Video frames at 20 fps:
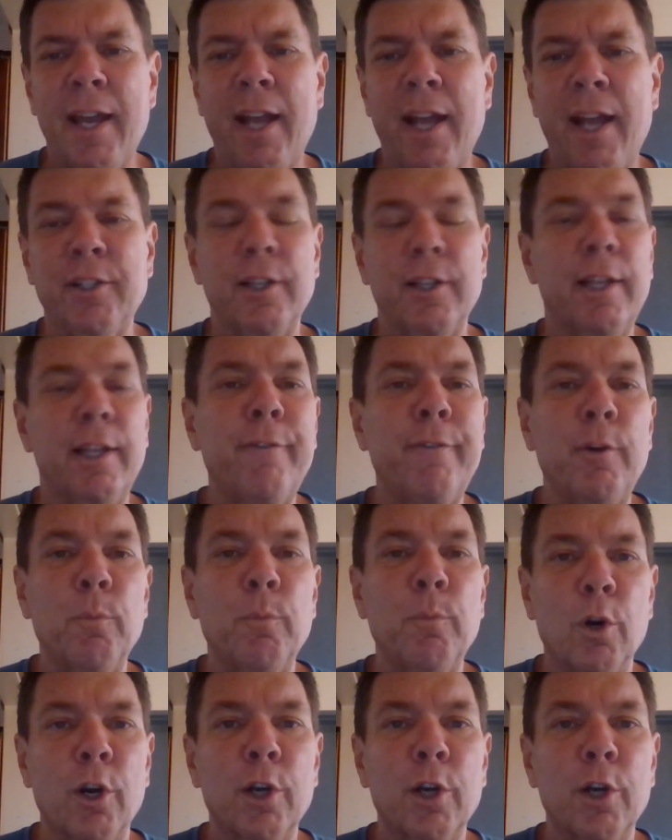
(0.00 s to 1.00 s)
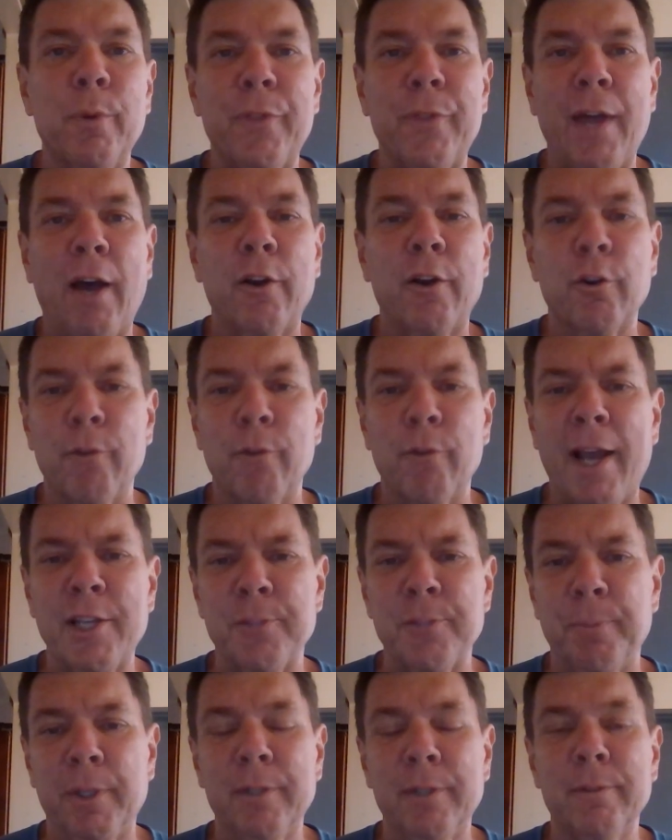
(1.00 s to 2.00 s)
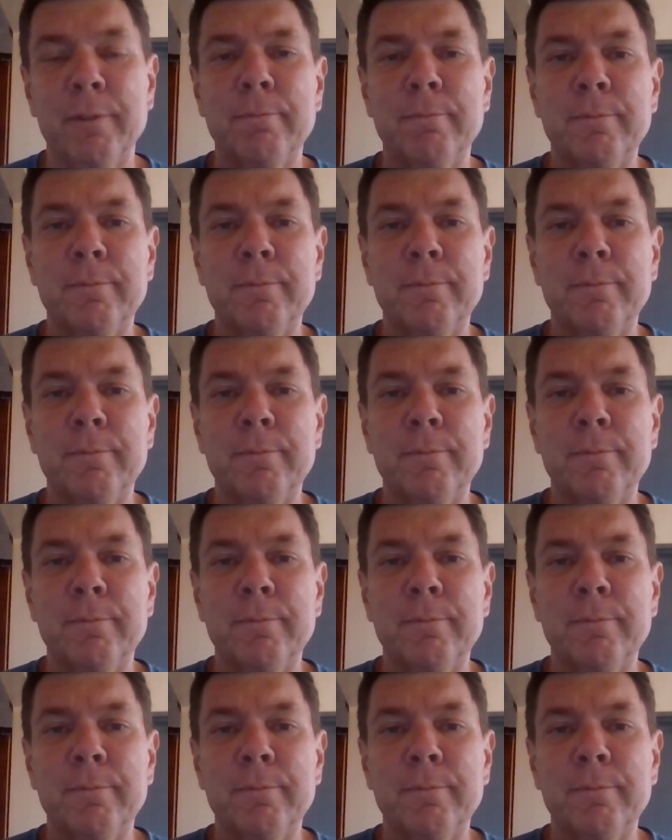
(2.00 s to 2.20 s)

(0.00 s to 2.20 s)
and to live and work without harassment.